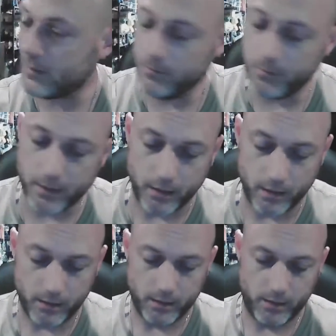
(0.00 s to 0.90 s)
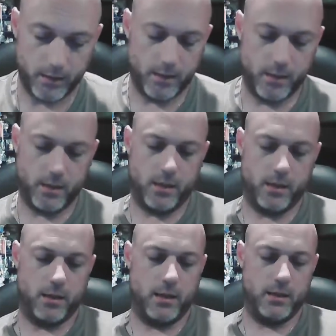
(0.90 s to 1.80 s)
But
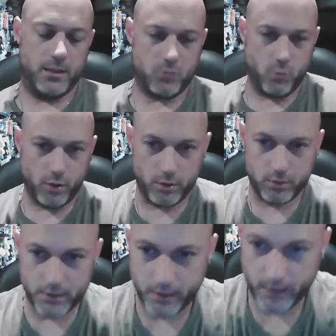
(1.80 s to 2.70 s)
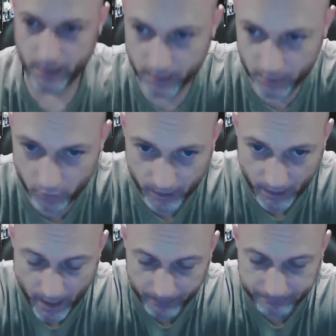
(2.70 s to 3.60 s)
in this world, you
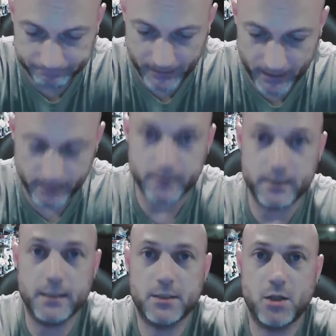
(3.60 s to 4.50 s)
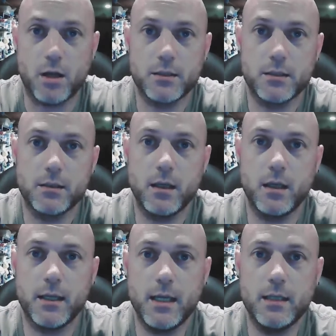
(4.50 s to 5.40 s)
cannot, and it sucks. A
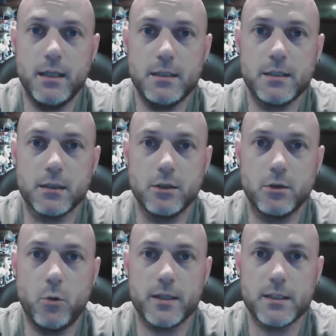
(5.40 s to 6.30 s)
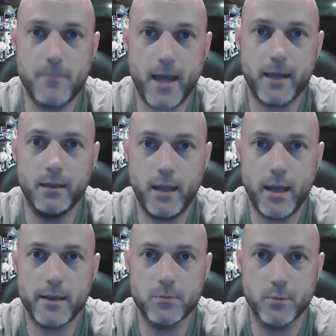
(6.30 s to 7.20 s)
kid needs a quick smack in the
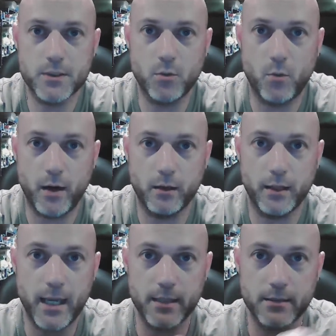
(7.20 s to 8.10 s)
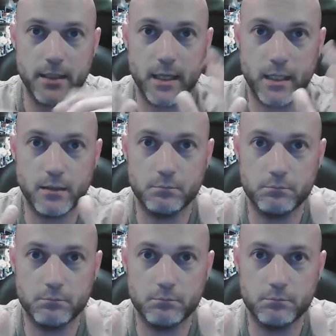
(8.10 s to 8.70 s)
ass once in a while, and it